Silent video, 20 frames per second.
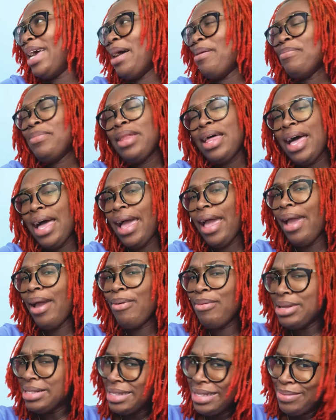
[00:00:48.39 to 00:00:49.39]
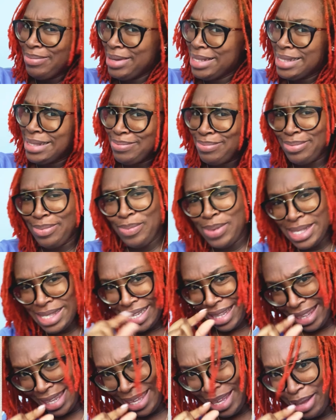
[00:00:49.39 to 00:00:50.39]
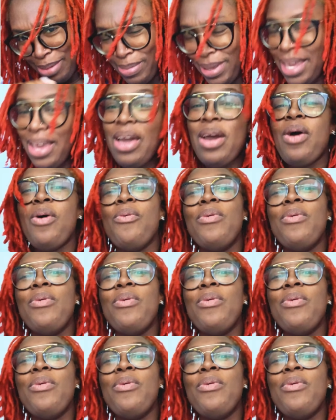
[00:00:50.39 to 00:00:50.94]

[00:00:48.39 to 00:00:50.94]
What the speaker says: I'm like, what's a little bit?